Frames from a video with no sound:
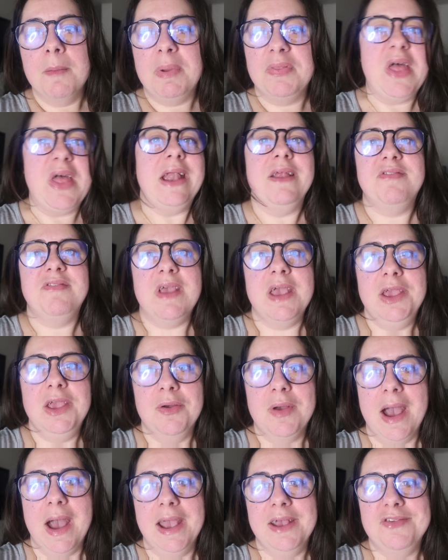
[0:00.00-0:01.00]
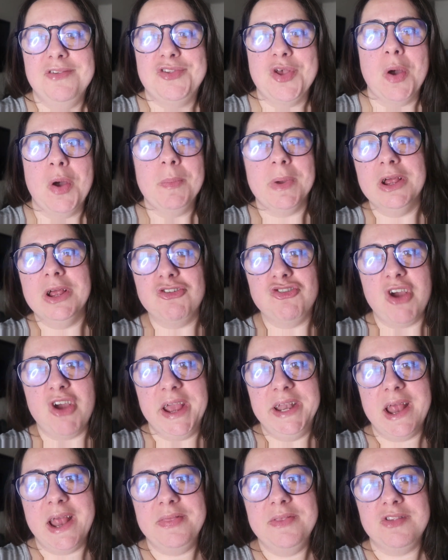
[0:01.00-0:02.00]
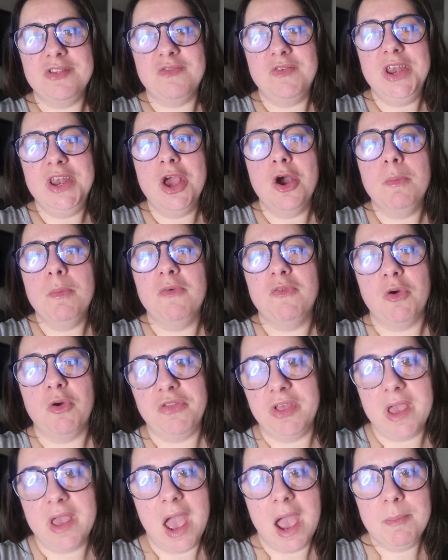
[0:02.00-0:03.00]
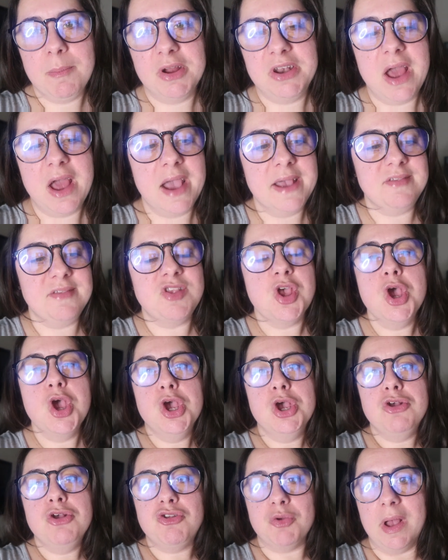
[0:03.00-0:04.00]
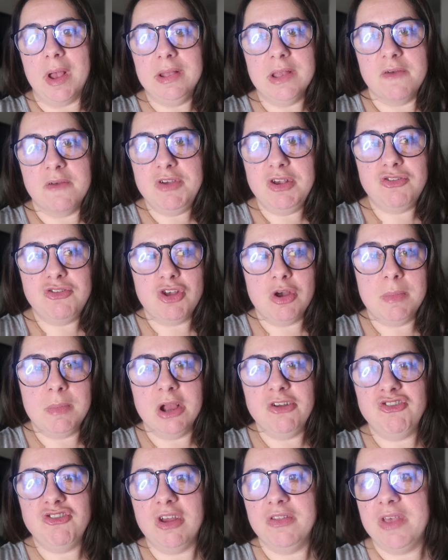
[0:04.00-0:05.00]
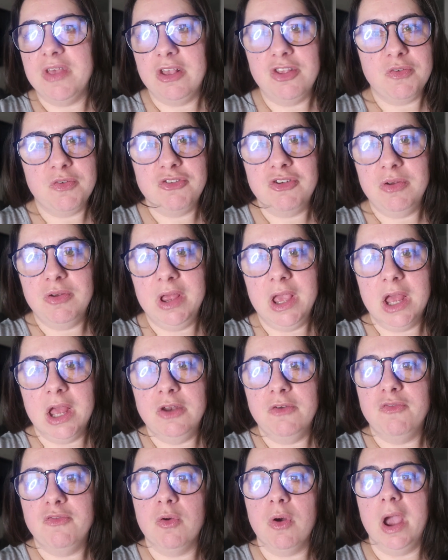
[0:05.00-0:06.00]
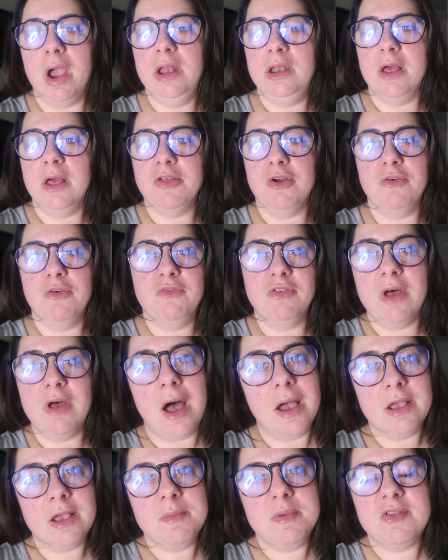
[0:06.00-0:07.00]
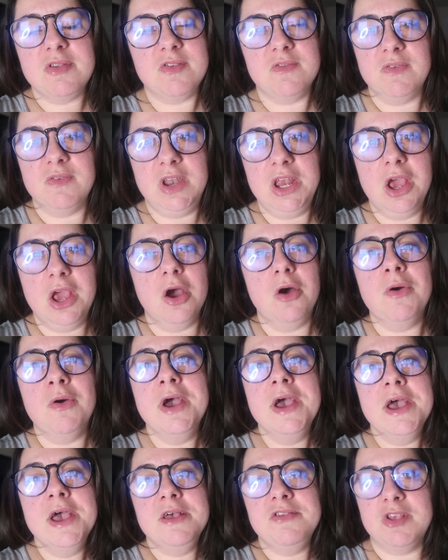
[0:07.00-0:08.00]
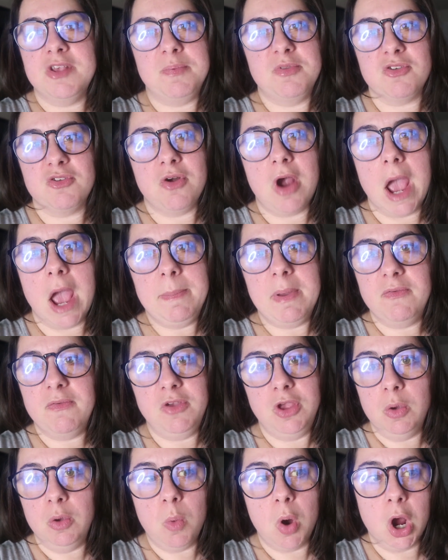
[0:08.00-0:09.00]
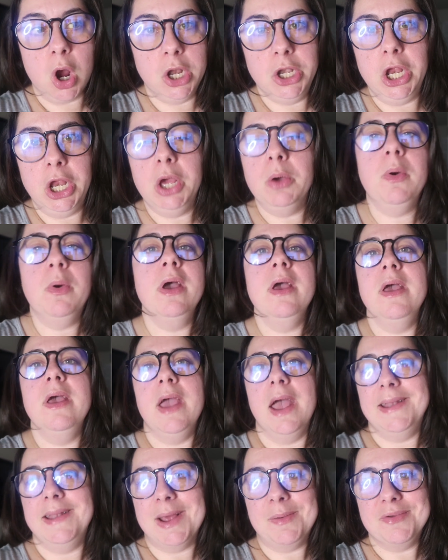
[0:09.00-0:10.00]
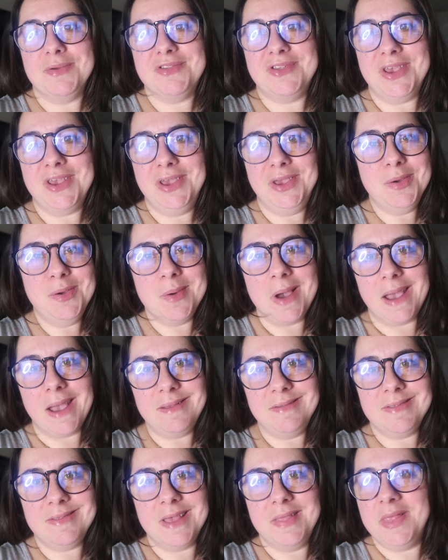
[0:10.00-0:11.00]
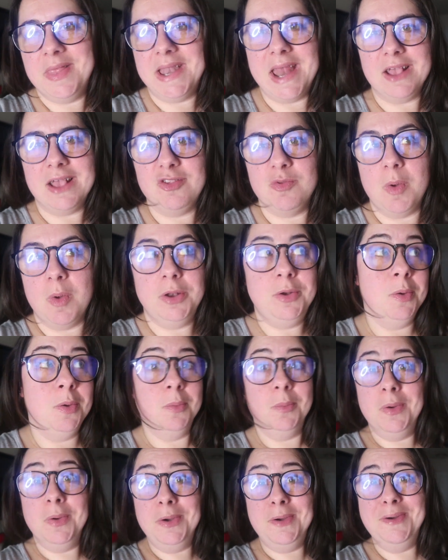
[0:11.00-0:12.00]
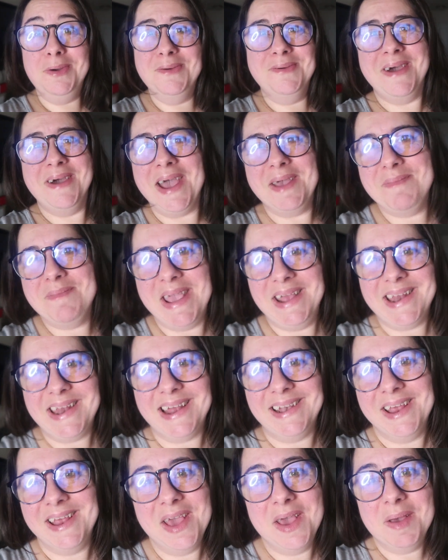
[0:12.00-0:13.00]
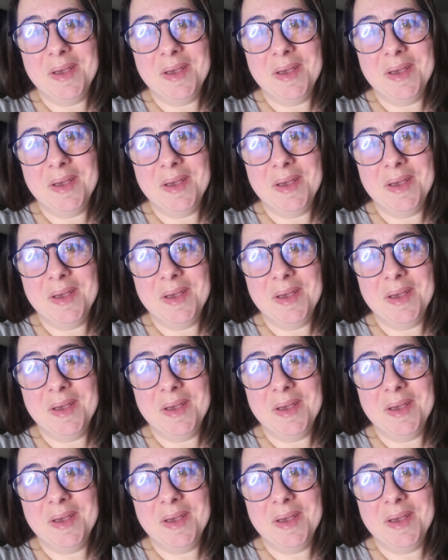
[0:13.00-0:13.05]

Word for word: But that is it, you guys. So I'm gonna try and end this video before the camera dies. So I love you so much. Thanks for tuning in for another Vlogmas video. Subscribe if you are new, and I will see you guys in the next one. Woohoo, I made it.